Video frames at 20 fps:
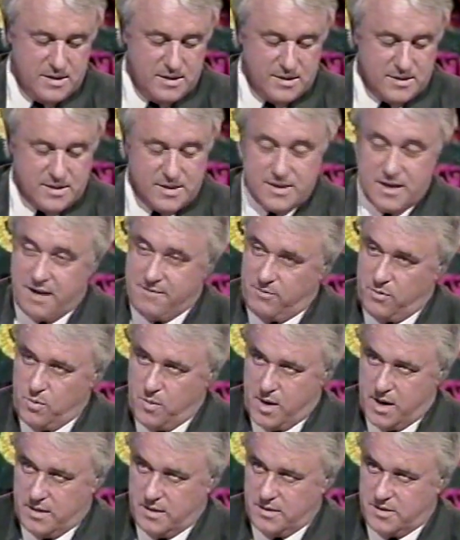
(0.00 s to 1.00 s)
This is level
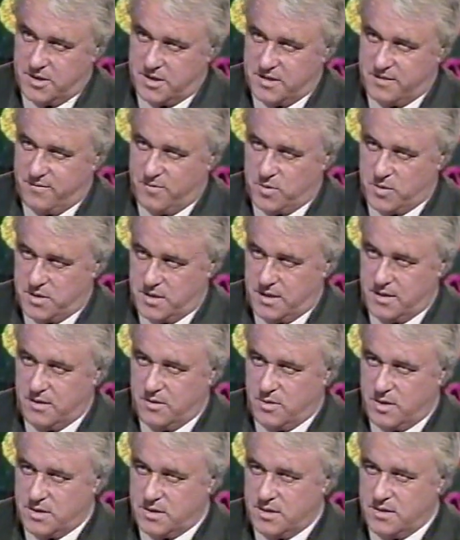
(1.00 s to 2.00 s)
one, and just 14
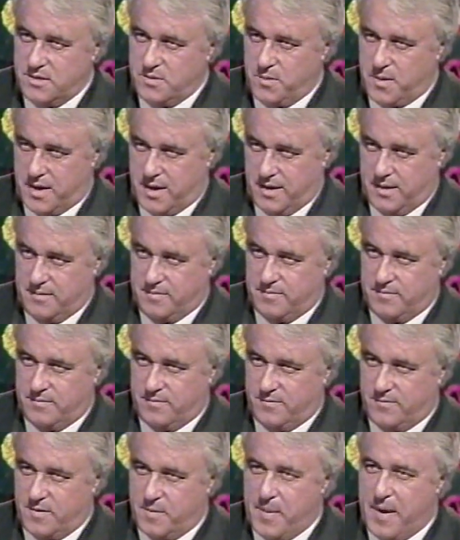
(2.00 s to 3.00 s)
questions away
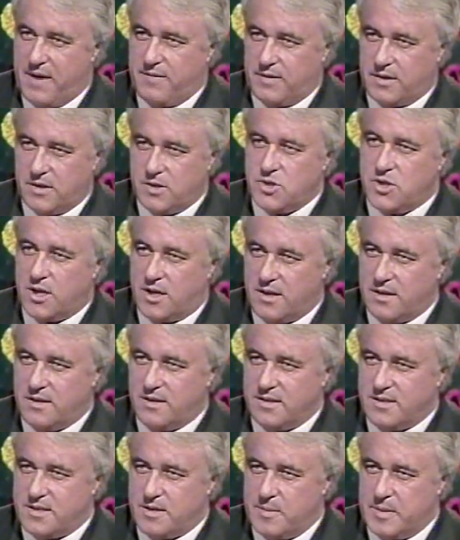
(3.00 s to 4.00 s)
from having a shot
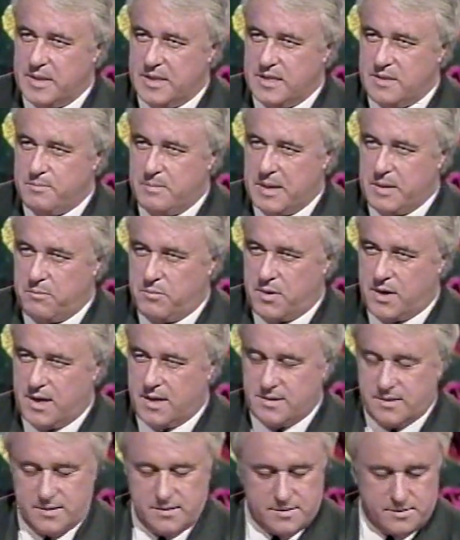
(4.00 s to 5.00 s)
at some of these big
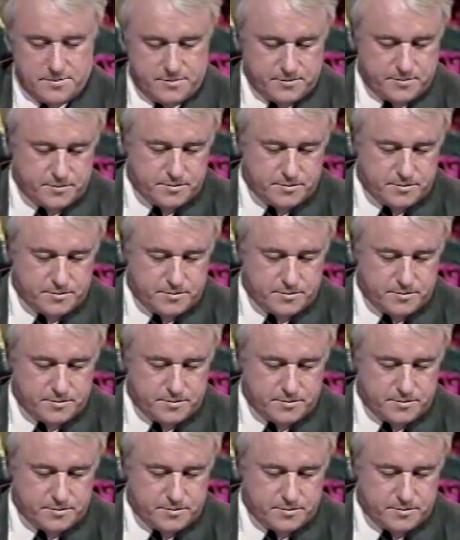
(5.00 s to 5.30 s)
prizes.